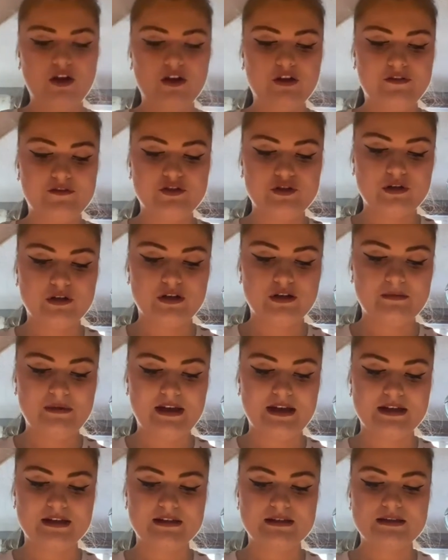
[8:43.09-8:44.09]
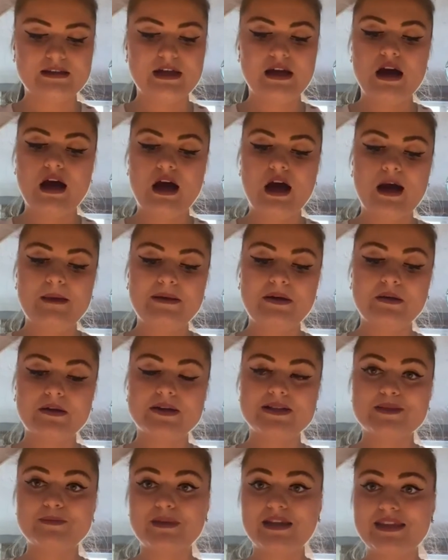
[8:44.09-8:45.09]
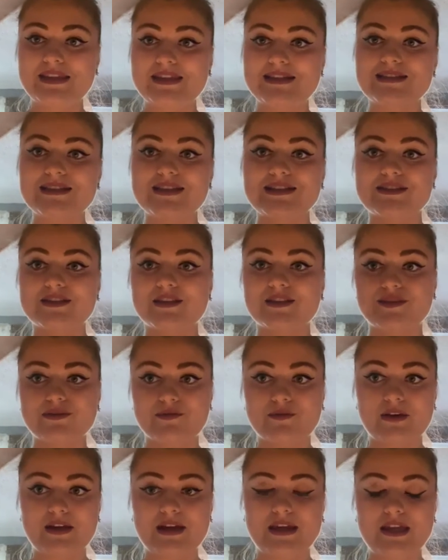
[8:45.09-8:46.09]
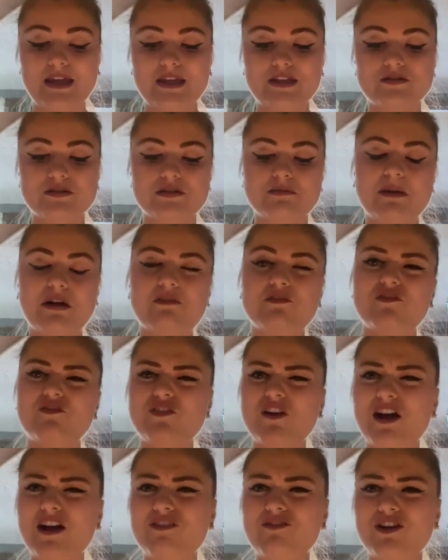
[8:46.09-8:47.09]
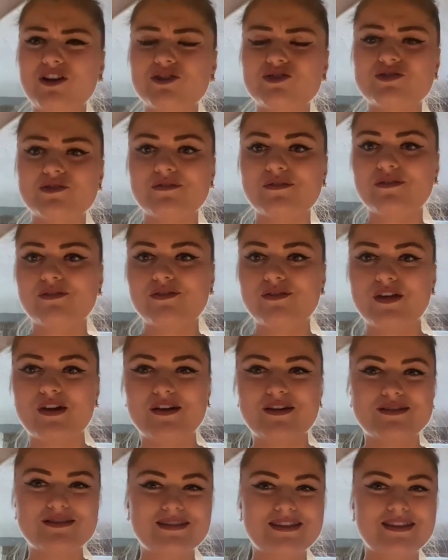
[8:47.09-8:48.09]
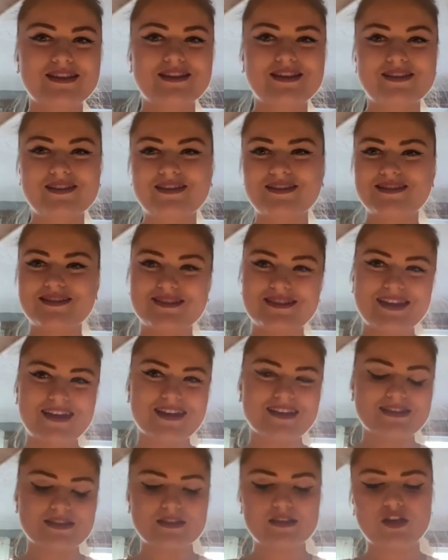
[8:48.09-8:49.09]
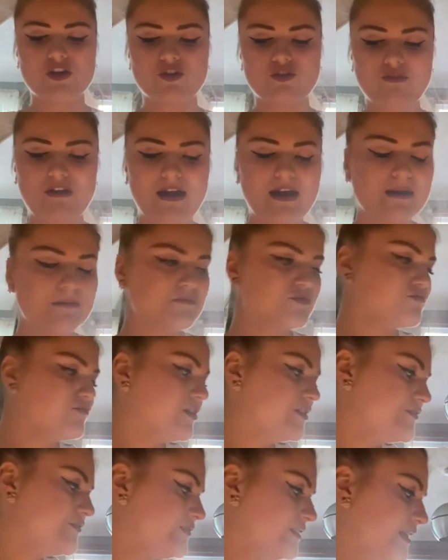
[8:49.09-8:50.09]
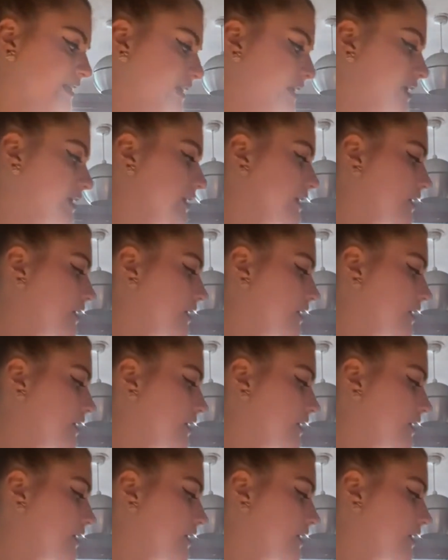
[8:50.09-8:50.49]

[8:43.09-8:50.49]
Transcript: of chocolate mix. I'm now going to split this into three. So it's about five hundred thirty-six grams, roughly.